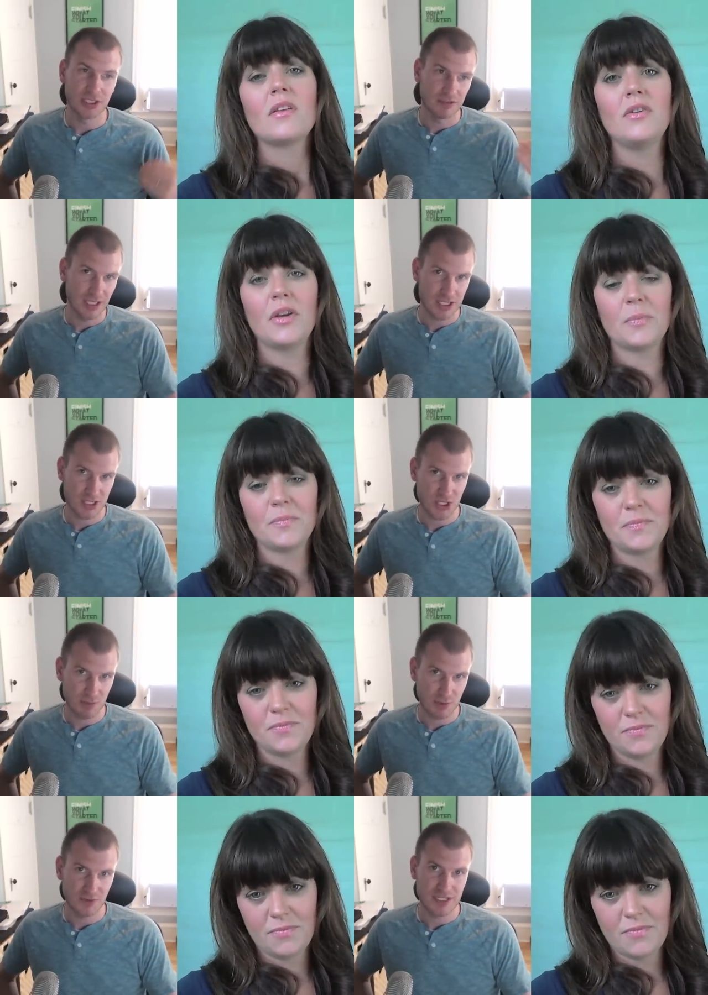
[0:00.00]
Speaker 1: a
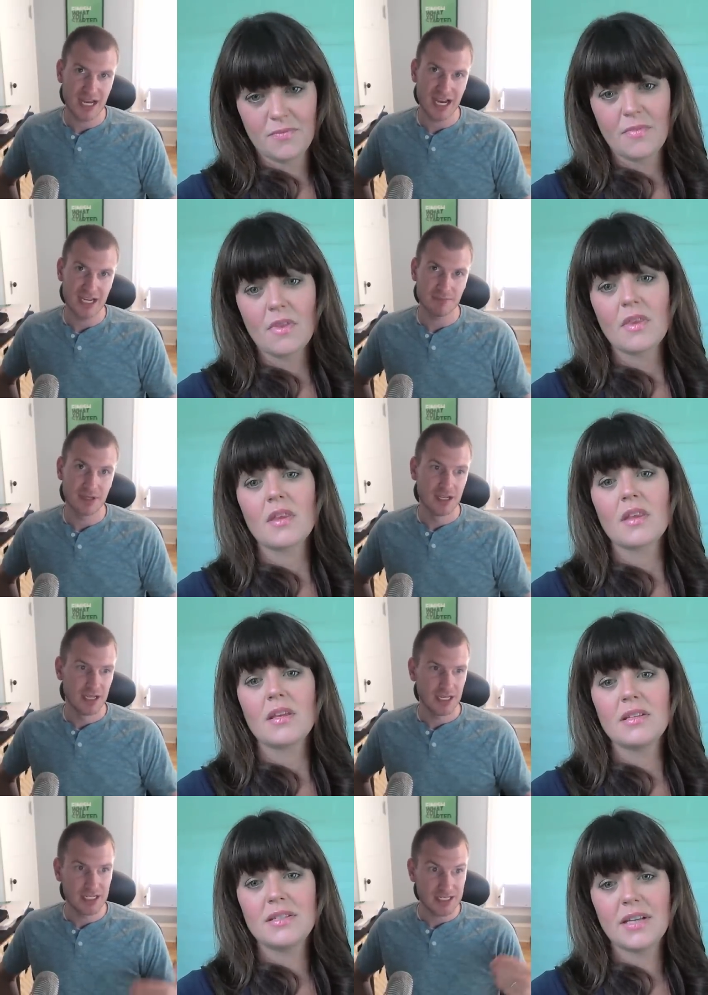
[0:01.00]
relationship over time
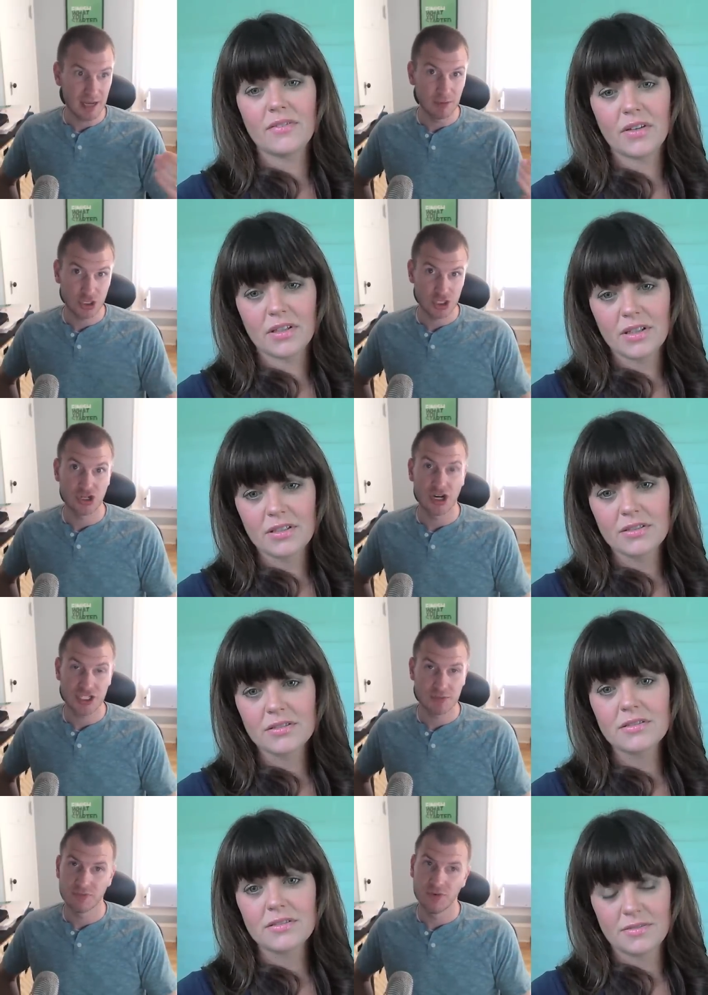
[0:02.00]
and establish
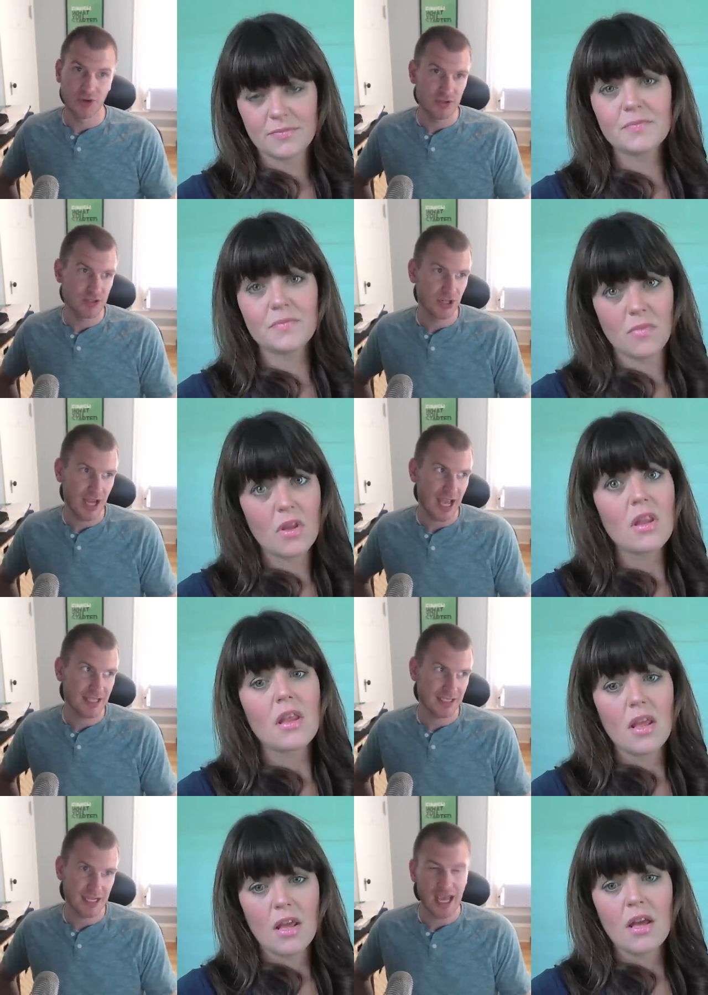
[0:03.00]
trust before you start
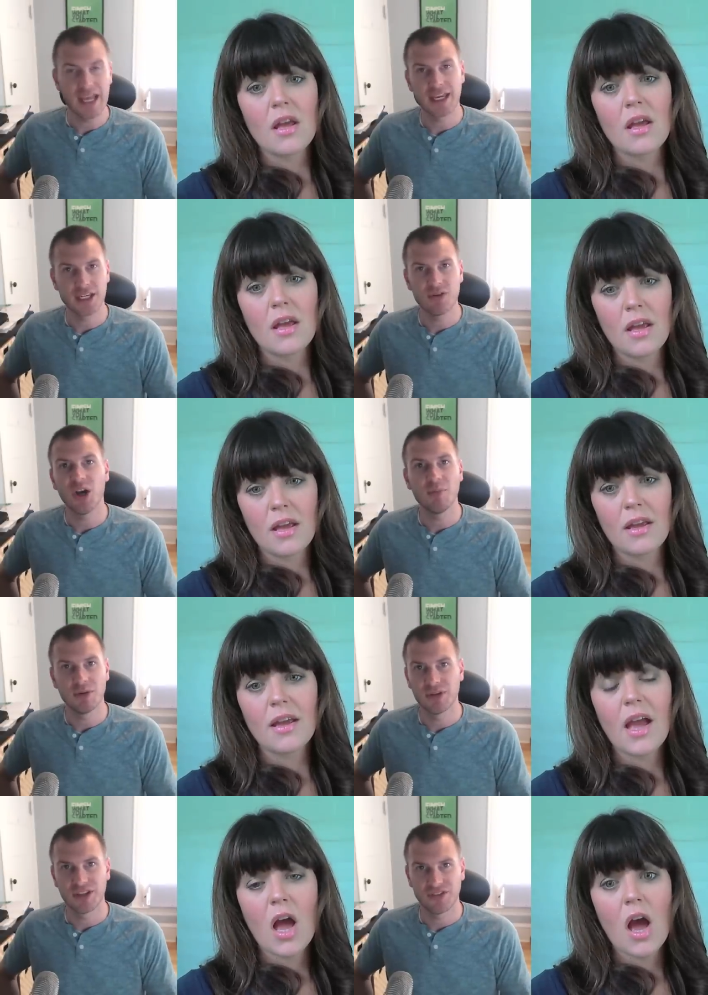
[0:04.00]
asking, "Hey, can you help
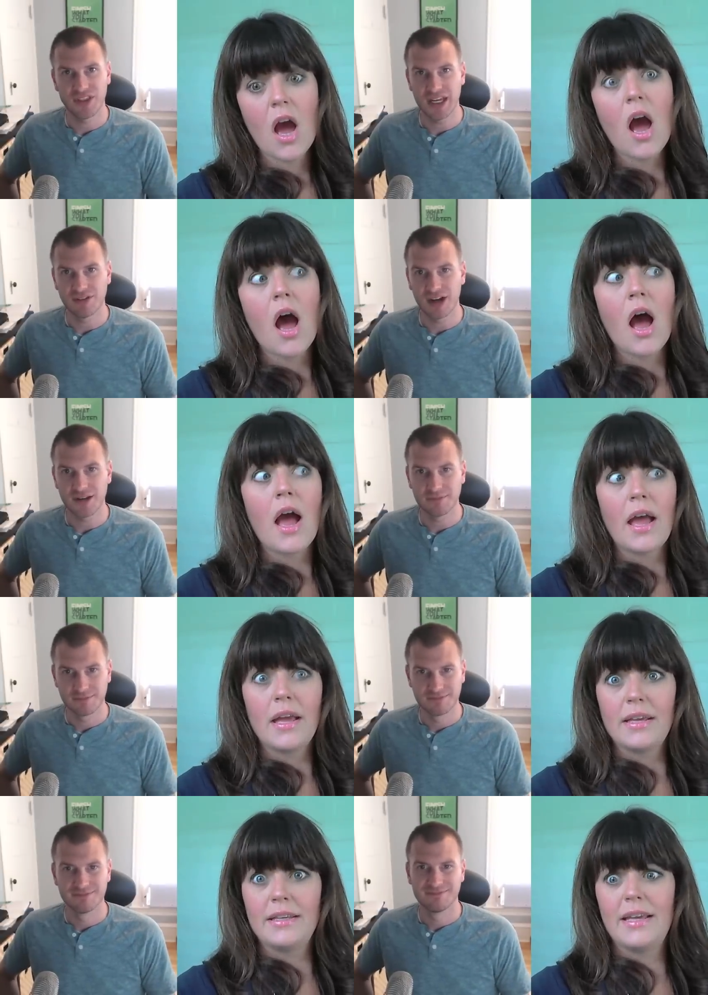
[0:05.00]
me with this thing?" Right?
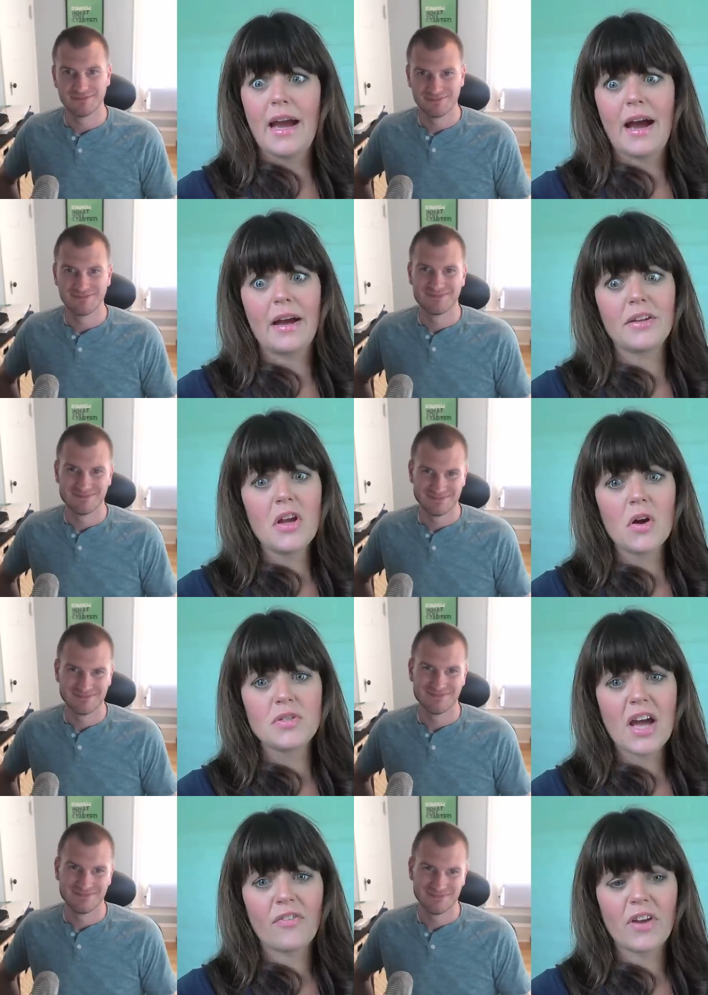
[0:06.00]
Speaker 2: Yeah,
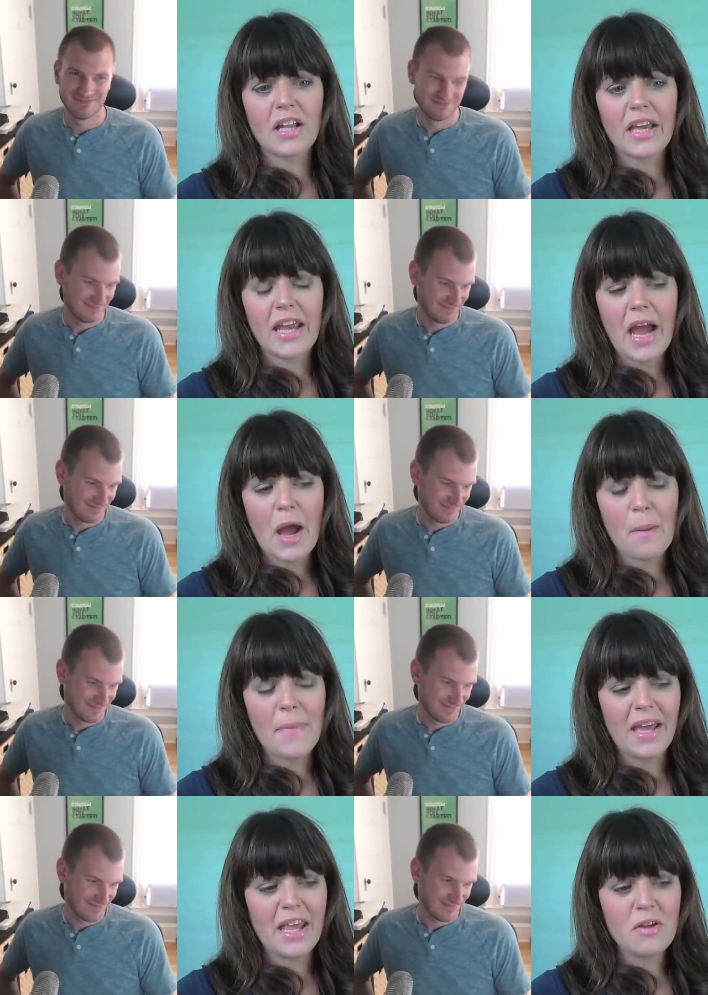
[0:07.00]
no, definitely.
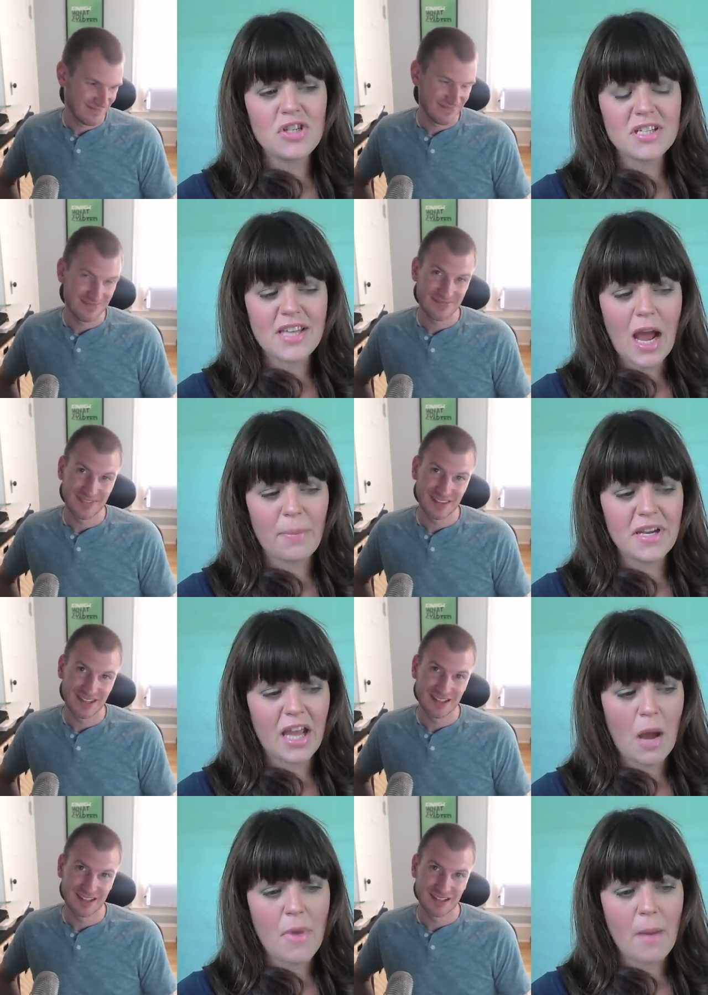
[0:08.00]
Um, and it just
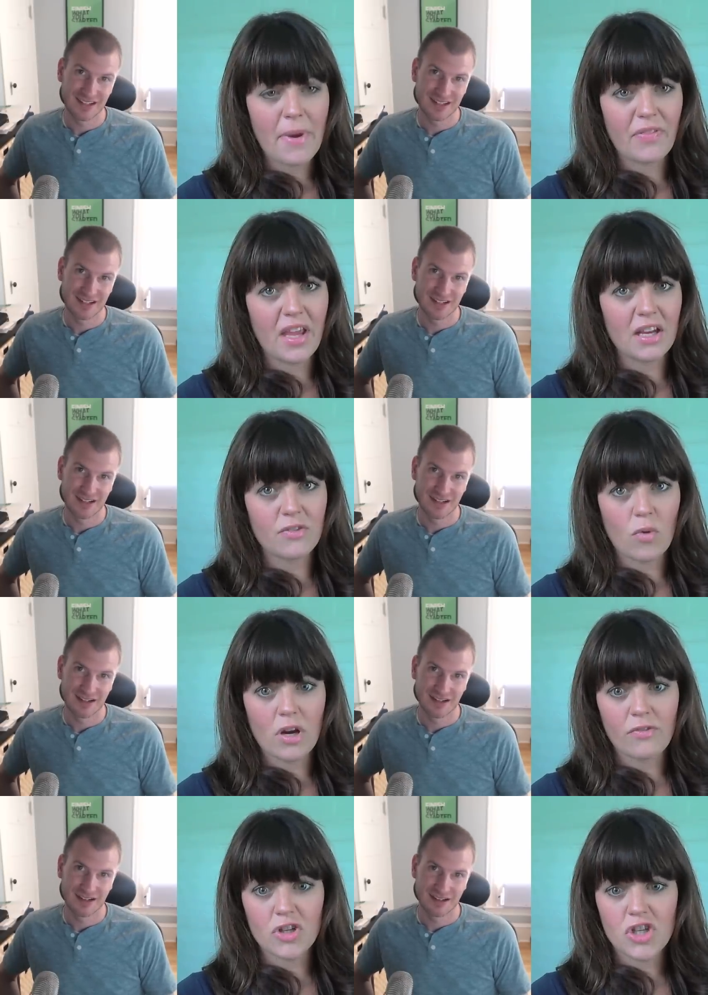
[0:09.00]
happened to come up at the end of
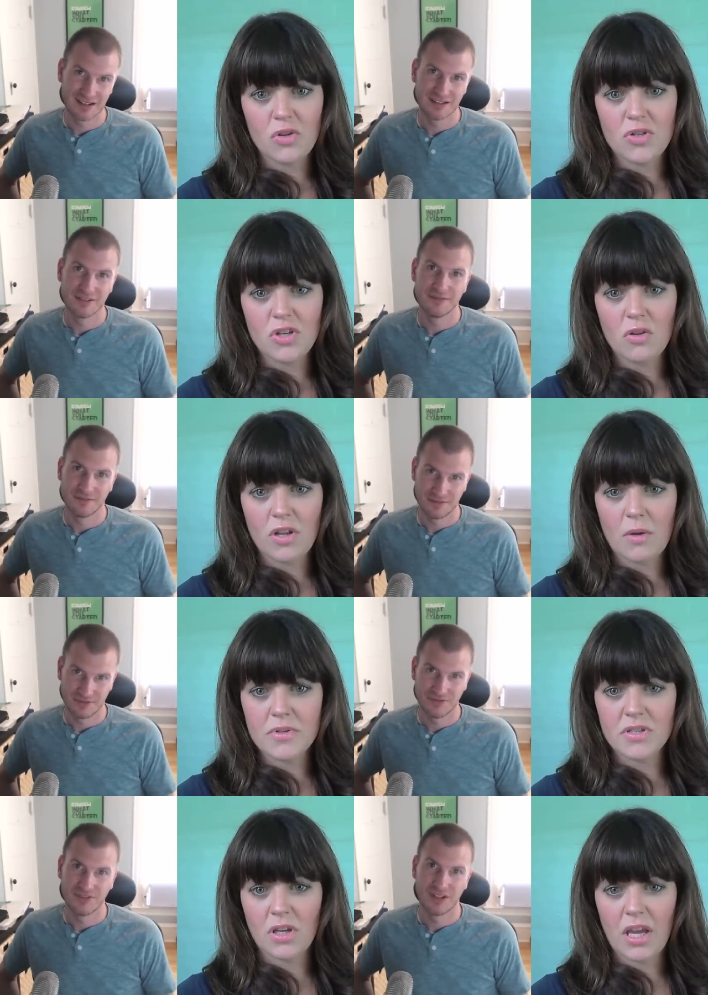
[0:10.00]
one of our shoots, you know, that
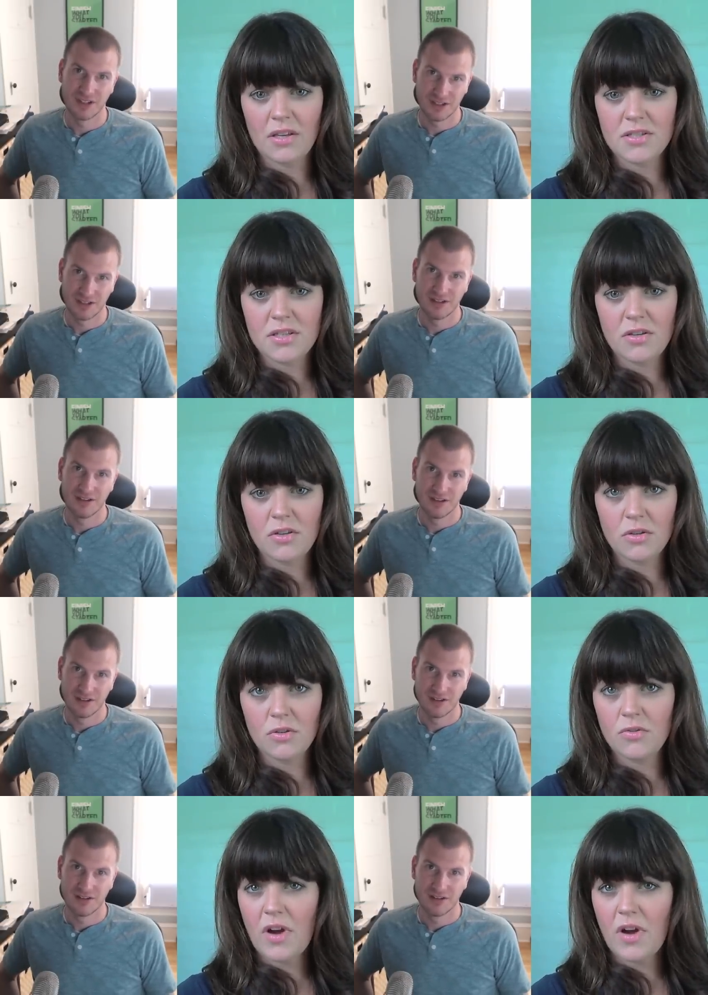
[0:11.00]
I was looking to